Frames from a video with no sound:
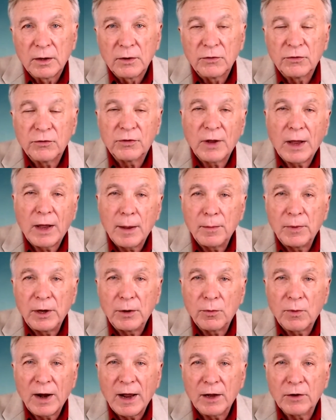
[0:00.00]
semi
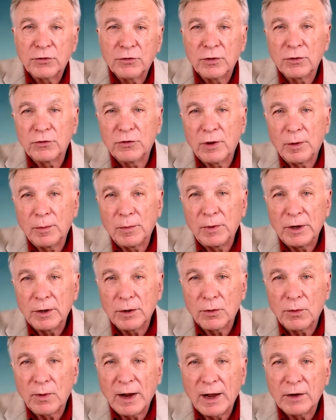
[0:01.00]
rational, semi
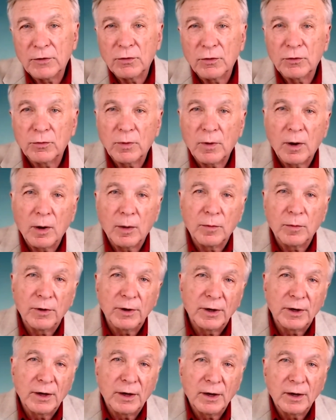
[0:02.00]
irrational is
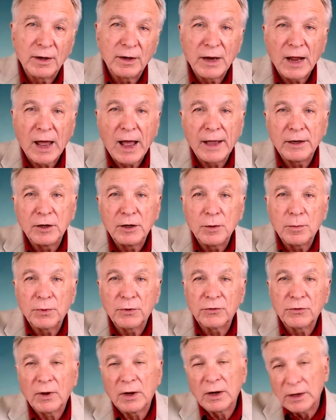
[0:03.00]
probably
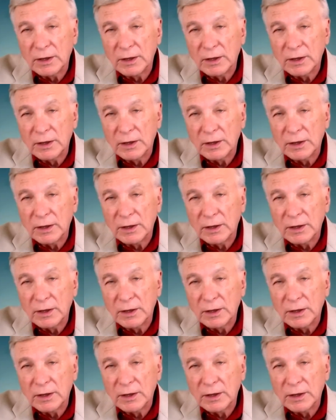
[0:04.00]
90%.